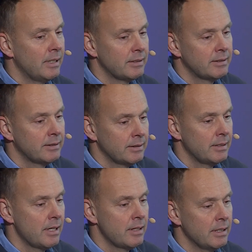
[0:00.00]
that's
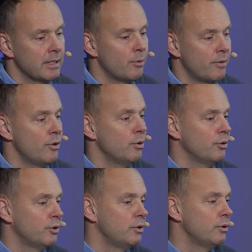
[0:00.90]
I think our
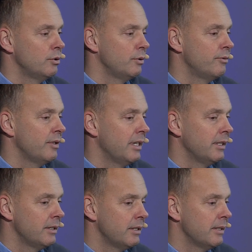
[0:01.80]
focus to
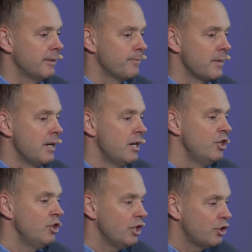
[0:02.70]
find
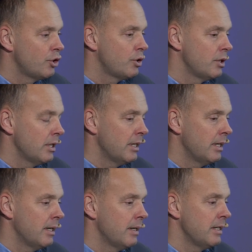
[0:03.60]
niched
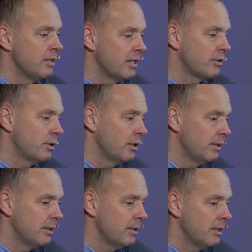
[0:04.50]

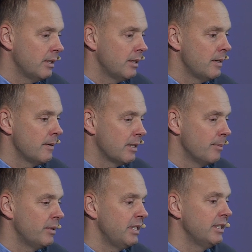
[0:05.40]
industrial
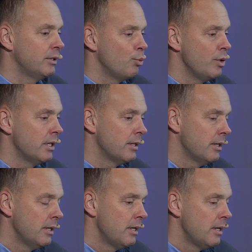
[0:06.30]
companies with
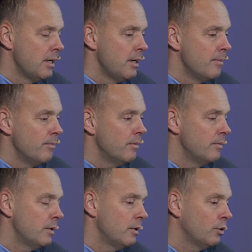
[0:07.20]

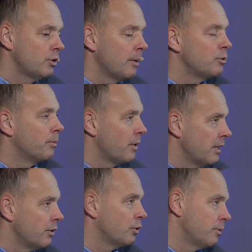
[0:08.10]
not
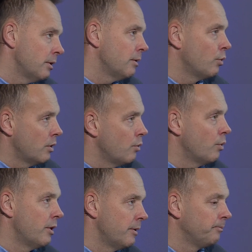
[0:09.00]
sub-suppliers
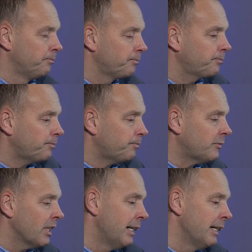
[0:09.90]
or
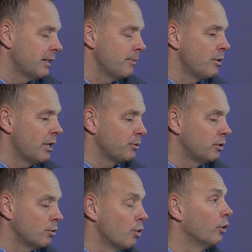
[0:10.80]
like
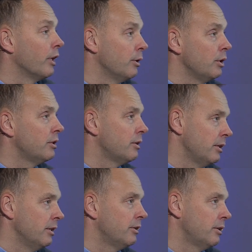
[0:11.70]
perhaps Trogen
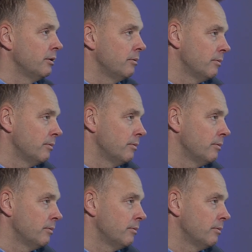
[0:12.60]
it's